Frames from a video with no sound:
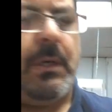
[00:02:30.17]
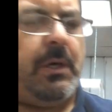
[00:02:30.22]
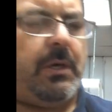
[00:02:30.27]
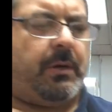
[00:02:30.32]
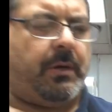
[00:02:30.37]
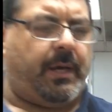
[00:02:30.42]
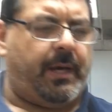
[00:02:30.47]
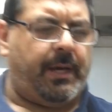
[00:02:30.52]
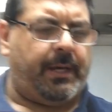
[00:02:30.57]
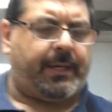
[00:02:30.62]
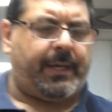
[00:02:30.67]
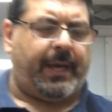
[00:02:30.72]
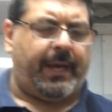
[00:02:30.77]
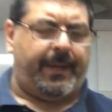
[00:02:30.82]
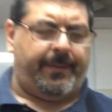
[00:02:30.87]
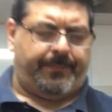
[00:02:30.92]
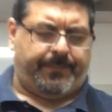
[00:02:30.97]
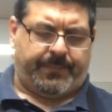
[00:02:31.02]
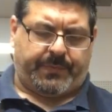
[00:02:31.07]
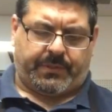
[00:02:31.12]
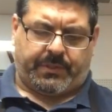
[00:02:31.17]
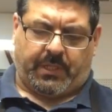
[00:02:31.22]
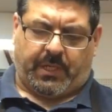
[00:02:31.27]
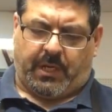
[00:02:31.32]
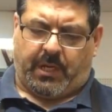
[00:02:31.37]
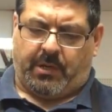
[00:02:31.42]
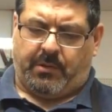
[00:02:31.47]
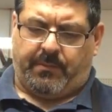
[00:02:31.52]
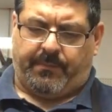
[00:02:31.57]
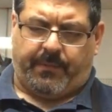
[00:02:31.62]
All right, okay. So
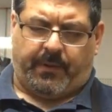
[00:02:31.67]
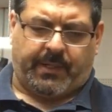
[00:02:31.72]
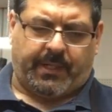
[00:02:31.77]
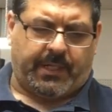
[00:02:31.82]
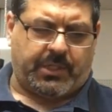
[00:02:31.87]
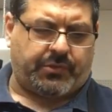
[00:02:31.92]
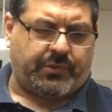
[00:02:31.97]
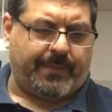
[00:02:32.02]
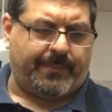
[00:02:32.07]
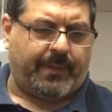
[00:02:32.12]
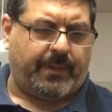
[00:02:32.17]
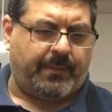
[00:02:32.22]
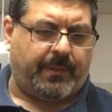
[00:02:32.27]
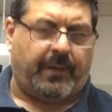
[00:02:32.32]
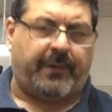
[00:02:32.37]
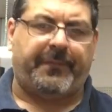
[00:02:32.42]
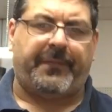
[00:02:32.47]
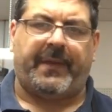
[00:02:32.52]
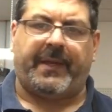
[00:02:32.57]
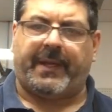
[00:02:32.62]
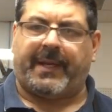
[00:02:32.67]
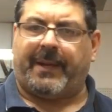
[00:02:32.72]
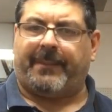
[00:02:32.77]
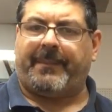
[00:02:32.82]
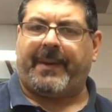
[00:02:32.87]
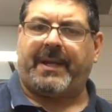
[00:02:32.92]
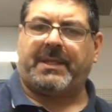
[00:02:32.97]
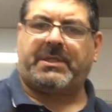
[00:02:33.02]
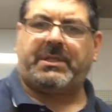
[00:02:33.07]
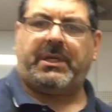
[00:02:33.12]
I'm going to strip them off and then come
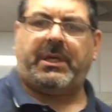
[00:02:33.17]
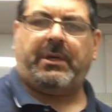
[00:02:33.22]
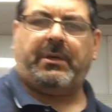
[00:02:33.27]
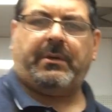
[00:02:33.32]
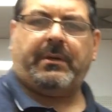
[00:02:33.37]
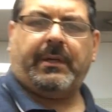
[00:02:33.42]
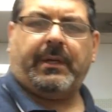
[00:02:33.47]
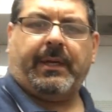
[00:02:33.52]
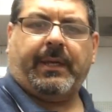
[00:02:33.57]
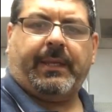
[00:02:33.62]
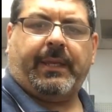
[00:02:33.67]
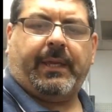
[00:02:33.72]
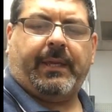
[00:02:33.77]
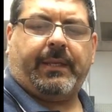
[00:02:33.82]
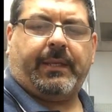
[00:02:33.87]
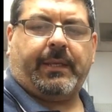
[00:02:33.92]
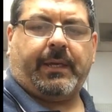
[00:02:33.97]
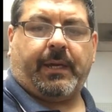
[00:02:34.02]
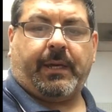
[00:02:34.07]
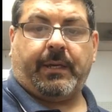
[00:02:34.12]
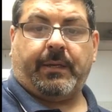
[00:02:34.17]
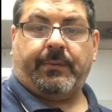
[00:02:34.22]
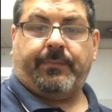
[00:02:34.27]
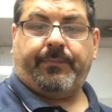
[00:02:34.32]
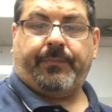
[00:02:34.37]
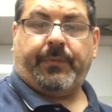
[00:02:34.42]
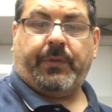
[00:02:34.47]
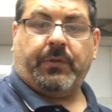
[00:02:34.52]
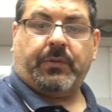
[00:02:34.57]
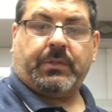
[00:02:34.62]
back to you, and then
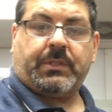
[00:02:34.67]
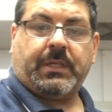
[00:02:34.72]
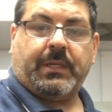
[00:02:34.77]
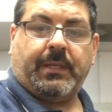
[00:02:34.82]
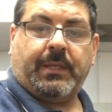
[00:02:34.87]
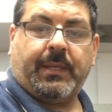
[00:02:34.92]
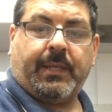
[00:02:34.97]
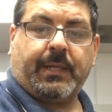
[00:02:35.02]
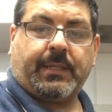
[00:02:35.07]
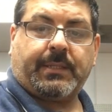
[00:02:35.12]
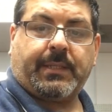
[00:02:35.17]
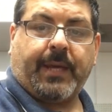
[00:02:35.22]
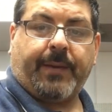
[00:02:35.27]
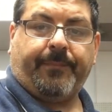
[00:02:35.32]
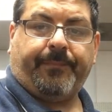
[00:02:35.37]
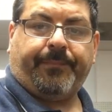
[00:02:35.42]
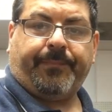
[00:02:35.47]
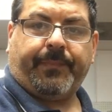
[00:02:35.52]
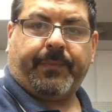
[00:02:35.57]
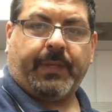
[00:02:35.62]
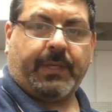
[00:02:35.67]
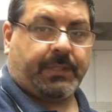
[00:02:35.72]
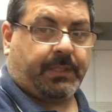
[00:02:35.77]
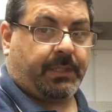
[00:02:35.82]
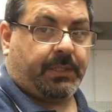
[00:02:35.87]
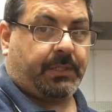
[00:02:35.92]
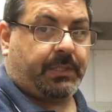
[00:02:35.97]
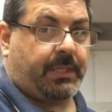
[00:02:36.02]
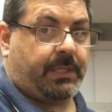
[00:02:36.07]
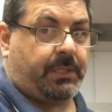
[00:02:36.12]
you'll see the next step. Let's
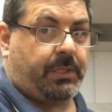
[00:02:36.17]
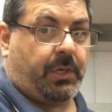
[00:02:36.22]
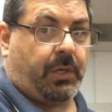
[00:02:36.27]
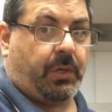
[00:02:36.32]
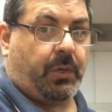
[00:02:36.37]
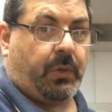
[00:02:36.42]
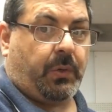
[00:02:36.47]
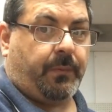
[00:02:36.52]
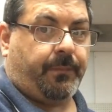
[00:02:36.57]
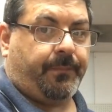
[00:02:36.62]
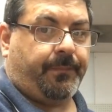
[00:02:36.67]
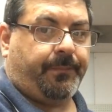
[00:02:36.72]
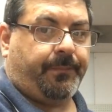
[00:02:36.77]
continue.